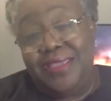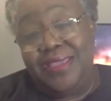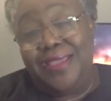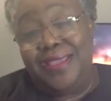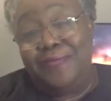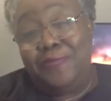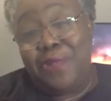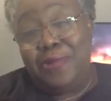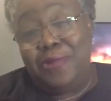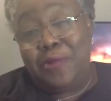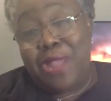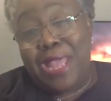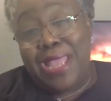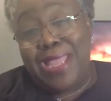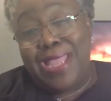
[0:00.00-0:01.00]
Yeah. Well,
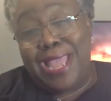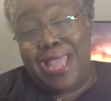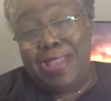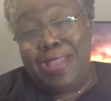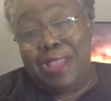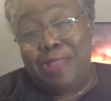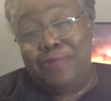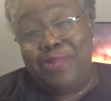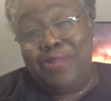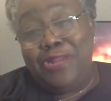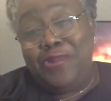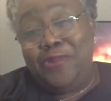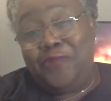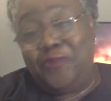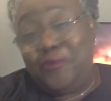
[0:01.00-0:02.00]
I really
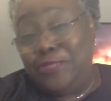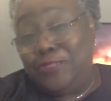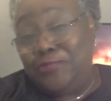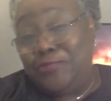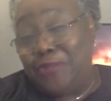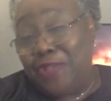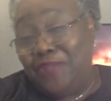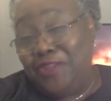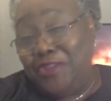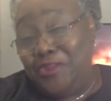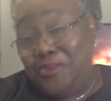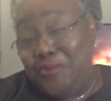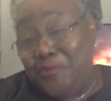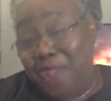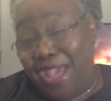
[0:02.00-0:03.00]
look forward to having
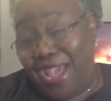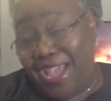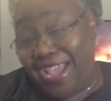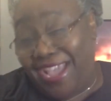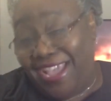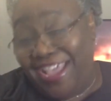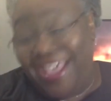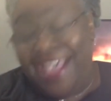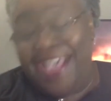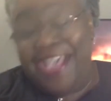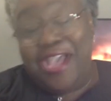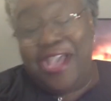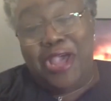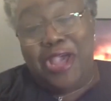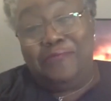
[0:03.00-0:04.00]
you back,
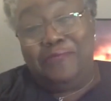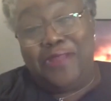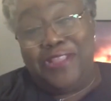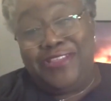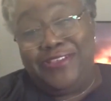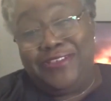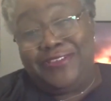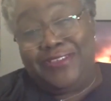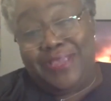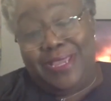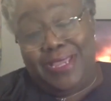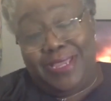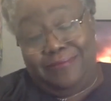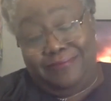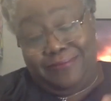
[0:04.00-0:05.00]
not just
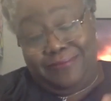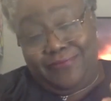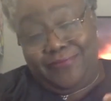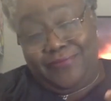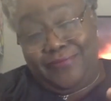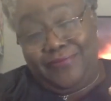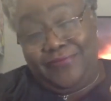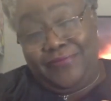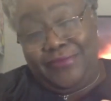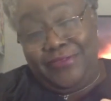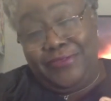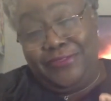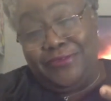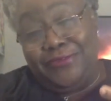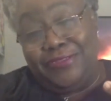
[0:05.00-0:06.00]
for you
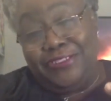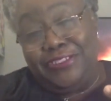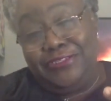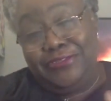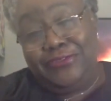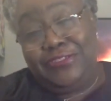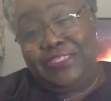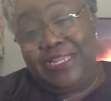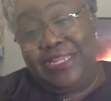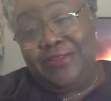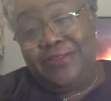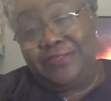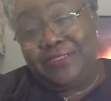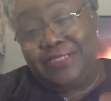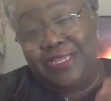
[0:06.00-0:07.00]
to continue to tell
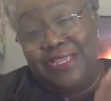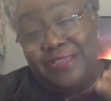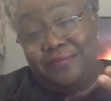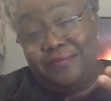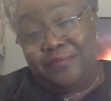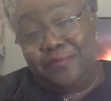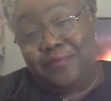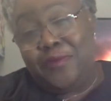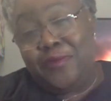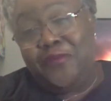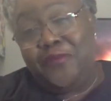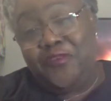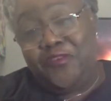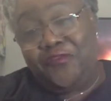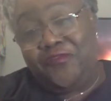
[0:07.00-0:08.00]
us more
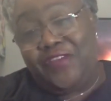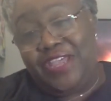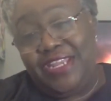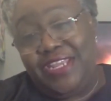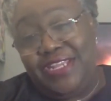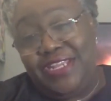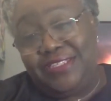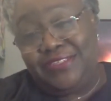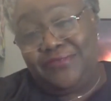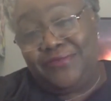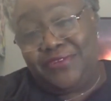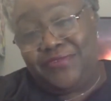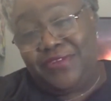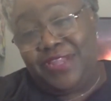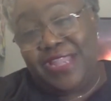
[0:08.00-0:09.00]
of your findings
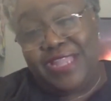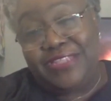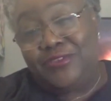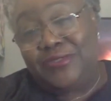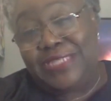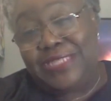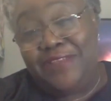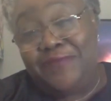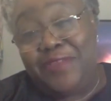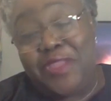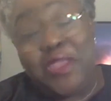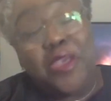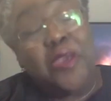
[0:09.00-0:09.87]
with regard to slavery,